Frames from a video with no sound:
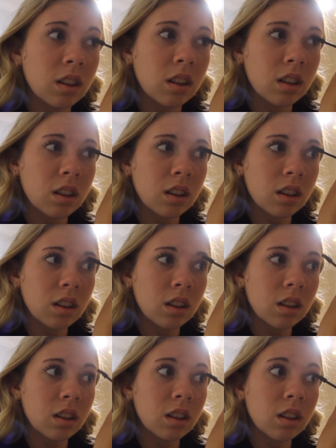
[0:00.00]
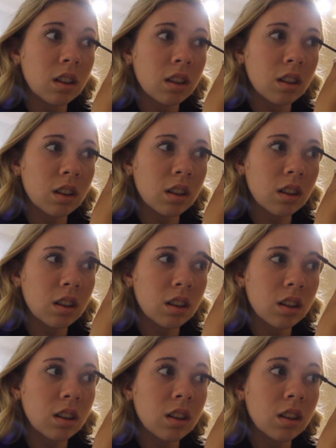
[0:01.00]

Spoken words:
(no one is talking)